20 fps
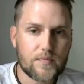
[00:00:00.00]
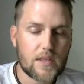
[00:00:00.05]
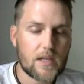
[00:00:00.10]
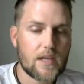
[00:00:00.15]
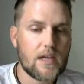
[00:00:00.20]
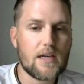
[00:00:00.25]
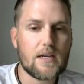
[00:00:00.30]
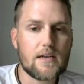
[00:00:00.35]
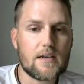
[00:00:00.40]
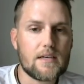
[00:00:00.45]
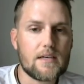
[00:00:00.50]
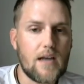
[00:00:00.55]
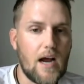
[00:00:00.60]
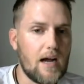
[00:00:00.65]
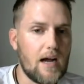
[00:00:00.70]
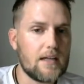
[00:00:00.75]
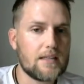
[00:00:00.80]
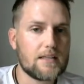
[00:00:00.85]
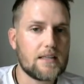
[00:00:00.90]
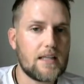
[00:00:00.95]
is
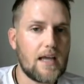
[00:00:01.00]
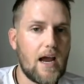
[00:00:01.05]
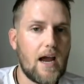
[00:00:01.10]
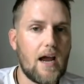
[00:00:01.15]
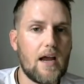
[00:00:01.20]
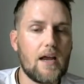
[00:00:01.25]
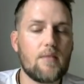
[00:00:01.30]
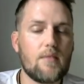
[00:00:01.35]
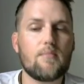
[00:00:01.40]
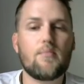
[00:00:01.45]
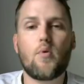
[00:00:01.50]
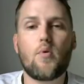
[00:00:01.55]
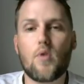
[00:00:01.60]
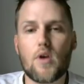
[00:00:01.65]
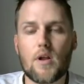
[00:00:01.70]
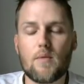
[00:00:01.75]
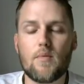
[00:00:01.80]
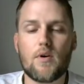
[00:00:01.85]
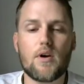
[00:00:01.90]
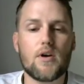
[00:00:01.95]
not that
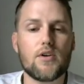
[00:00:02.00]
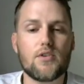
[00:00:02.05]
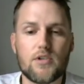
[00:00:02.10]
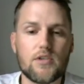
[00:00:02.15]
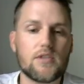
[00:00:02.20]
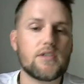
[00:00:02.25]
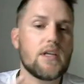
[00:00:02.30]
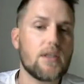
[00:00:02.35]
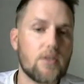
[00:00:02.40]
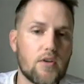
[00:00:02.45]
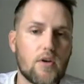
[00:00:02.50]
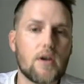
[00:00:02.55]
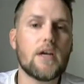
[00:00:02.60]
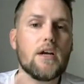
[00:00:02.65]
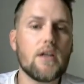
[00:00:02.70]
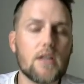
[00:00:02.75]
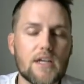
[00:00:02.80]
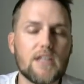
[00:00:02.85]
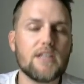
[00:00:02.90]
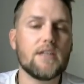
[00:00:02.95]
important because she's sitting there
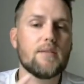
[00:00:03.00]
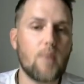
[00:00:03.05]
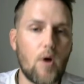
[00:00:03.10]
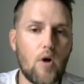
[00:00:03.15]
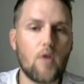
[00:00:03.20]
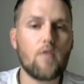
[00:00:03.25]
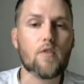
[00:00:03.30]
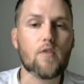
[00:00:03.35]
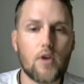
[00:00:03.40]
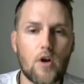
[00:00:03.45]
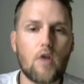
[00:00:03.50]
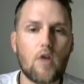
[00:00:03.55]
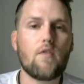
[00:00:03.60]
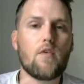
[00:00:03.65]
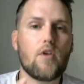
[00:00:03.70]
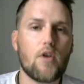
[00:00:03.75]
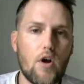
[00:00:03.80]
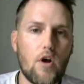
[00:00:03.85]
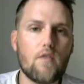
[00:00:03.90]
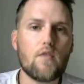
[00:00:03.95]
healing them over and over
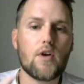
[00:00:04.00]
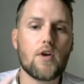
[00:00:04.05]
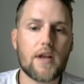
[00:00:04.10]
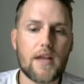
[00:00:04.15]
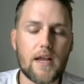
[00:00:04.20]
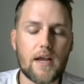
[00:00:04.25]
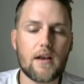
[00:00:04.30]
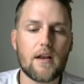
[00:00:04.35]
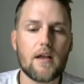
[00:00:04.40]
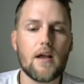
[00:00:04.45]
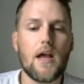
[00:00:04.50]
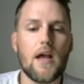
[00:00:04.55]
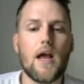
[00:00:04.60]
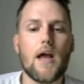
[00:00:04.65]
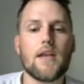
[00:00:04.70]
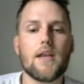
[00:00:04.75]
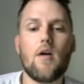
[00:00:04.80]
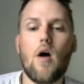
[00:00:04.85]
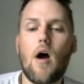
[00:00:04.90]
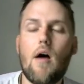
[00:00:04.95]
and over again.
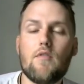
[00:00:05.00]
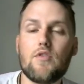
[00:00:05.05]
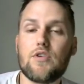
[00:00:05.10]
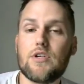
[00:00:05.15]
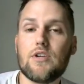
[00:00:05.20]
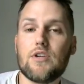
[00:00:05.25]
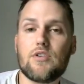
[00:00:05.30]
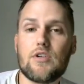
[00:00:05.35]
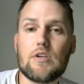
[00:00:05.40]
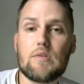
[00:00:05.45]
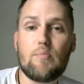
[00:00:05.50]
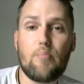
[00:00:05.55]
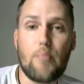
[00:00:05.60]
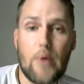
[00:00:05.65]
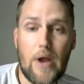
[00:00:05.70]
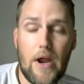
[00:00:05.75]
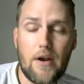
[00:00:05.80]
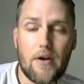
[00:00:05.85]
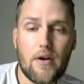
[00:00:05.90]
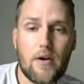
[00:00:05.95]
Now, obviously, she's
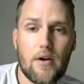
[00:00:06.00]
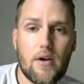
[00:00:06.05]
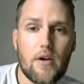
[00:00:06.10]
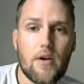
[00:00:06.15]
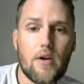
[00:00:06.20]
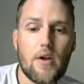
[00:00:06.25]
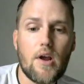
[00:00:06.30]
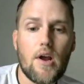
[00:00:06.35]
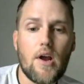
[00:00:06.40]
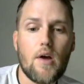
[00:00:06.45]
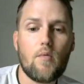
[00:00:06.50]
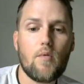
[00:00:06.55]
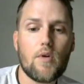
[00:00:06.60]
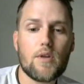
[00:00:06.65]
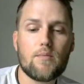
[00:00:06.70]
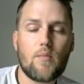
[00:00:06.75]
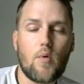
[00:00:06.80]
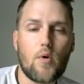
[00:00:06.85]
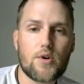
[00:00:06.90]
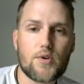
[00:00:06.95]
better with
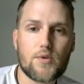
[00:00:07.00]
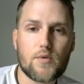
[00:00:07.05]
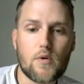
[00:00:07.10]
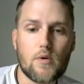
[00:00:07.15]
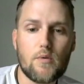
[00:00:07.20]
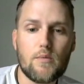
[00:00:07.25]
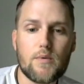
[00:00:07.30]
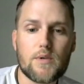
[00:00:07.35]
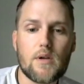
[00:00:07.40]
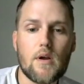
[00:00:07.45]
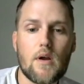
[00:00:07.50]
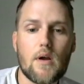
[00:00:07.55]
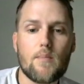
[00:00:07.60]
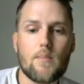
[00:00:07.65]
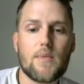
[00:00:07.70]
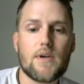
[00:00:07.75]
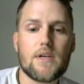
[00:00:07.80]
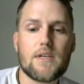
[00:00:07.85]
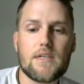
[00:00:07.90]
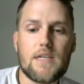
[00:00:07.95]
more troops,
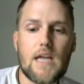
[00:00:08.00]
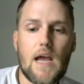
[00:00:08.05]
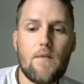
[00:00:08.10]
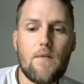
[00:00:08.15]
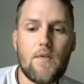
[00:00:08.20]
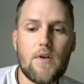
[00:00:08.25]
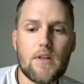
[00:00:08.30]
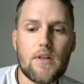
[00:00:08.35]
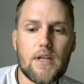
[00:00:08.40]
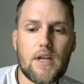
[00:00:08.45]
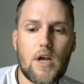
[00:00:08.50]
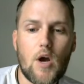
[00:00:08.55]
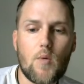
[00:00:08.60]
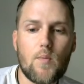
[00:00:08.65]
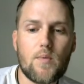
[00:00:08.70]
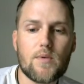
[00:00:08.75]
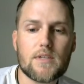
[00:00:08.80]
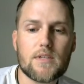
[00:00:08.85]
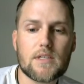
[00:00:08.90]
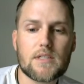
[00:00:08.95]
but definitely
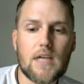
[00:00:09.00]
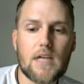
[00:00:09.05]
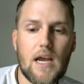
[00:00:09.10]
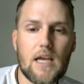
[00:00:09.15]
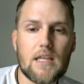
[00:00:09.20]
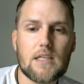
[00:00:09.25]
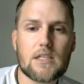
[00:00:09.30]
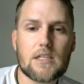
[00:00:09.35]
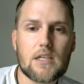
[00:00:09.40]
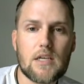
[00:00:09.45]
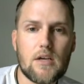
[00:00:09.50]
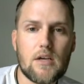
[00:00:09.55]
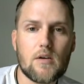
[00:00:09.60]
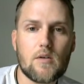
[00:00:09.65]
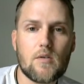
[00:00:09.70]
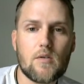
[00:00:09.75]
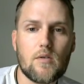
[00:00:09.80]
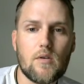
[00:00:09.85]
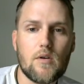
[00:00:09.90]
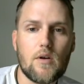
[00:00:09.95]
open this 8th
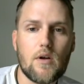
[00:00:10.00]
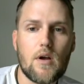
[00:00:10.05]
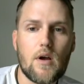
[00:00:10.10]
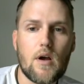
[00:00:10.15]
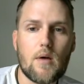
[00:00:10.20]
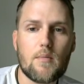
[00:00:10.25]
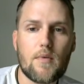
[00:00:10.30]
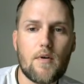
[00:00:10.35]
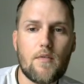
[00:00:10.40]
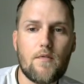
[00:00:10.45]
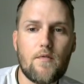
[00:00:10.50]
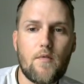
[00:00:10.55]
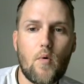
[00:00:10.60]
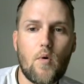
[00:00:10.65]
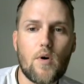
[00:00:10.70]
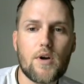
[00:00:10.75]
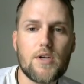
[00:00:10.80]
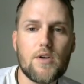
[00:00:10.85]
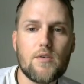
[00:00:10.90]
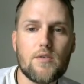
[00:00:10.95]
skill
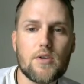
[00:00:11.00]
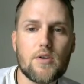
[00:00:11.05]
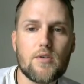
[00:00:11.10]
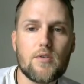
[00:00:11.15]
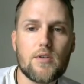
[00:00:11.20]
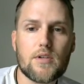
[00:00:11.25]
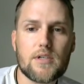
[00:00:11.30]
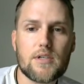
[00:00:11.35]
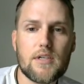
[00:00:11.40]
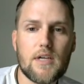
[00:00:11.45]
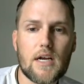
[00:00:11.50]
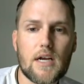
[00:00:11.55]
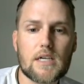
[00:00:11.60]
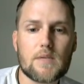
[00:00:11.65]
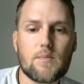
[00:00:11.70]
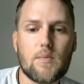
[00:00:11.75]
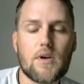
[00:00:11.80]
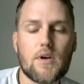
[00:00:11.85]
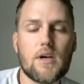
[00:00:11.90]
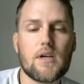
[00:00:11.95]
before you do the 6th
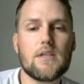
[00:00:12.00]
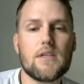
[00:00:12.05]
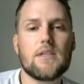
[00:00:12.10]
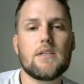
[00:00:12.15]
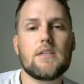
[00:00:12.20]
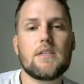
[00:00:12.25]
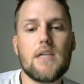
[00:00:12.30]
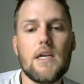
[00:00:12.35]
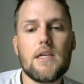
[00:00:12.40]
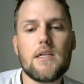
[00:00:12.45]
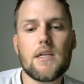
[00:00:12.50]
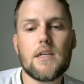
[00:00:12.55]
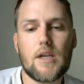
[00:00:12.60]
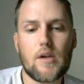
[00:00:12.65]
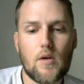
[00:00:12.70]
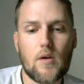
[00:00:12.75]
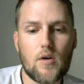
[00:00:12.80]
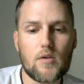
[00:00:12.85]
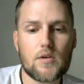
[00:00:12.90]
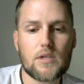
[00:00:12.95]
because seasoned
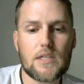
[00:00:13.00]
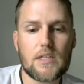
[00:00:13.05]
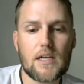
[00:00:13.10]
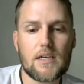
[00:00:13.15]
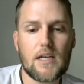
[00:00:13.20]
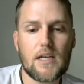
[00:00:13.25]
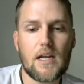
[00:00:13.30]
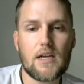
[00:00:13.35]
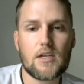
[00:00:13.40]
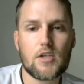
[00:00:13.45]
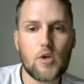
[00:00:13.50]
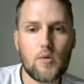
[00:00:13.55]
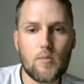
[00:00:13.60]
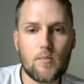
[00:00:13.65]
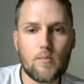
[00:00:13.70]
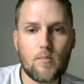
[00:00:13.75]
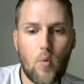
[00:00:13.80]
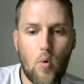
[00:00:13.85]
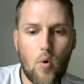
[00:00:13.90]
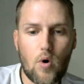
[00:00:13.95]
heroes, they take
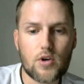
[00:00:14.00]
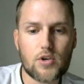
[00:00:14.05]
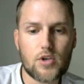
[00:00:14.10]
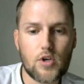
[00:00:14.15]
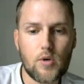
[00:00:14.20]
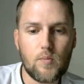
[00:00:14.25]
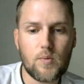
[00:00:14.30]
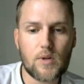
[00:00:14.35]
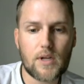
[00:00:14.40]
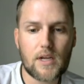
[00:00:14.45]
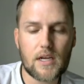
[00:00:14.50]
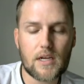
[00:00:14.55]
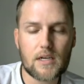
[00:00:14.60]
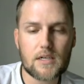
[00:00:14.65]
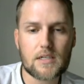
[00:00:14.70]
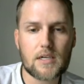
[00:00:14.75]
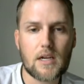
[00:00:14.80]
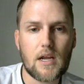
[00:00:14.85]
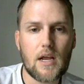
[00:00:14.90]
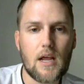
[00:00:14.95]
more
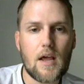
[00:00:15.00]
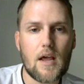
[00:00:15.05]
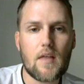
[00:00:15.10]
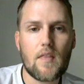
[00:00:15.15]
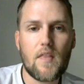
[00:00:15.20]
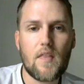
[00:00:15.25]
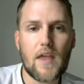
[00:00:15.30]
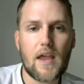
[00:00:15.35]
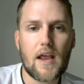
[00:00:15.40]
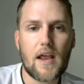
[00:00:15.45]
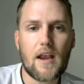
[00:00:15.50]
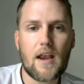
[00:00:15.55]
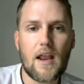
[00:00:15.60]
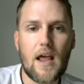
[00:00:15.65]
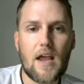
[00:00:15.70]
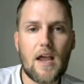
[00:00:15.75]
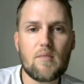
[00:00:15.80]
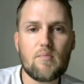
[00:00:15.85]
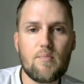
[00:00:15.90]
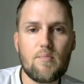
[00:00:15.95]
duplicates than
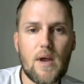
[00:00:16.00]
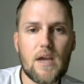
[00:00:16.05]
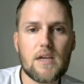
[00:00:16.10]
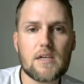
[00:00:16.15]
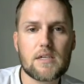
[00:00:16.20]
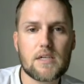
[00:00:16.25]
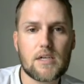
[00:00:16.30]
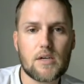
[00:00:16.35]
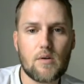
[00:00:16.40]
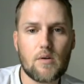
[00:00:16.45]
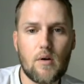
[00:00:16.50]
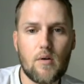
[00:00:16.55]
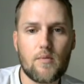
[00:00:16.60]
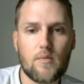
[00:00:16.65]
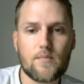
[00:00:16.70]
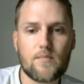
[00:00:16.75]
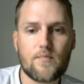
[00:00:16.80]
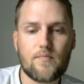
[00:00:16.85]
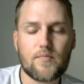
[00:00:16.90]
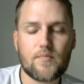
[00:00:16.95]
a base hero.
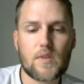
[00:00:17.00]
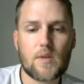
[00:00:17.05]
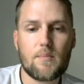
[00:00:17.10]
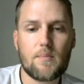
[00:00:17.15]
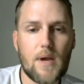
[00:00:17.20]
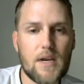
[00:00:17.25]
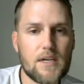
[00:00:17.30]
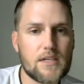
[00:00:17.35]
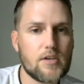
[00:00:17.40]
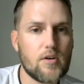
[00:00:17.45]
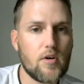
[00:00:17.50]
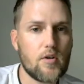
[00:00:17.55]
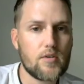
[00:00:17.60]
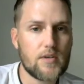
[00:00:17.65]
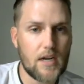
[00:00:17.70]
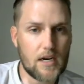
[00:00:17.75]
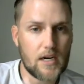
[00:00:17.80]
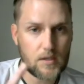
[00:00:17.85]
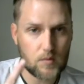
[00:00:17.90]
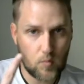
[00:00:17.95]
Base hero
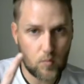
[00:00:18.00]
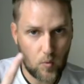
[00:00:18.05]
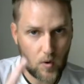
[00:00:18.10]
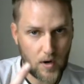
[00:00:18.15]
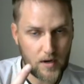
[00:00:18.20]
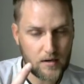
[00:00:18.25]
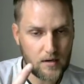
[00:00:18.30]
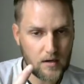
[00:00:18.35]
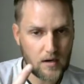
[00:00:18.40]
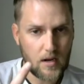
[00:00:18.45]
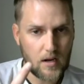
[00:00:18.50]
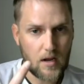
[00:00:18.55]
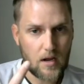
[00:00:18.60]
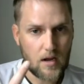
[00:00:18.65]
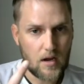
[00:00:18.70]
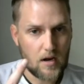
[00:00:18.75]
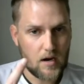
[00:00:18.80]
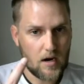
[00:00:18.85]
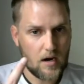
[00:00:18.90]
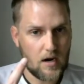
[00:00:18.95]
takes 1
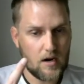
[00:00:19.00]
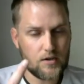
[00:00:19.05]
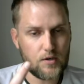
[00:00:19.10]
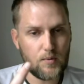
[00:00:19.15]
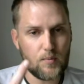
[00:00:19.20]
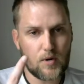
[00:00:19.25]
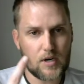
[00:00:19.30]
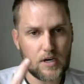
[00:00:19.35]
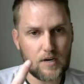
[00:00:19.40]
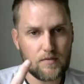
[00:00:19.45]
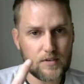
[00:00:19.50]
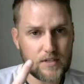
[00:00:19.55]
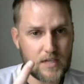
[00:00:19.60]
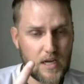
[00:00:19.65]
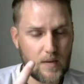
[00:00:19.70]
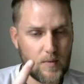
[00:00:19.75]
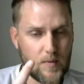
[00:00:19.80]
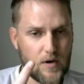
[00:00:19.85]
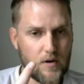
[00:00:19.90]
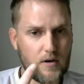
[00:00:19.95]
duplicate of the
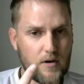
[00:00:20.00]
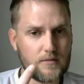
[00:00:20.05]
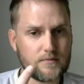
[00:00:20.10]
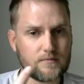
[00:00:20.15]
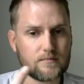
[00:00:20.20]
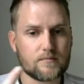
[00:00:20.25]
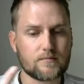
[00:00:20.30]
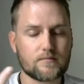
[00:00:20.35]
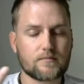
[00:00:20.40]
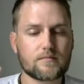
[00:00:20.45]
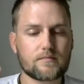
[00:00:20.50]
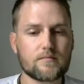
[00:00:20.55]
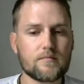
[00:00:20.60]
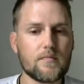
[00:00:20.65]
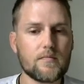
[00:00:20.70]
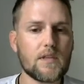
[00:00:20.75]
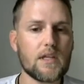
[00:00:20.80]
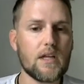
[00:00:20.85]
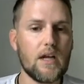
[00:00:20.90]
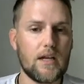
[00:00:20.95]
same hero,
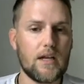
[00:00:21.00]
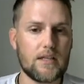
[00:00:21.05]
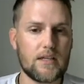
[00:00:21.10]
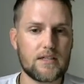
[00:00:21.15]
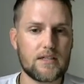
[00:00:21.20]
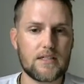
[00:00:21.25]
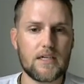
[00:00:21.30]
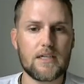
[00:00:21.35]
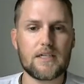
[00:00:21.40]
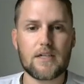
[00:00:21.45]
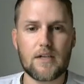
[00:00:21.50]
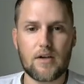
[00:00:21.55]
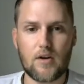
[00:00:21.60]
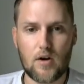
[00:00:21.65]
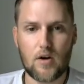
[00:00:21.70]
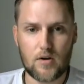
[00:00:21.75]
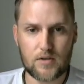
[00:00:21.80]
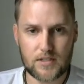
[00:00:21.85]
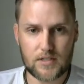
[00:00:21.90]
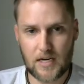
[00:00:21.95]
and then seasoned
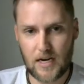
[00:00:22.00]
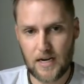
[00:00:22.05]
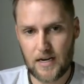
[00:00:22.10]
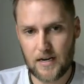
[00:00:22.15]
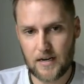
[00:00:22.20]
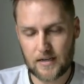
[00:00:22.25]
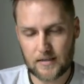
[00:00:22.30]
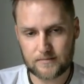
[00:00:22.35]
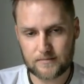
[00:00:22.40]
heroes take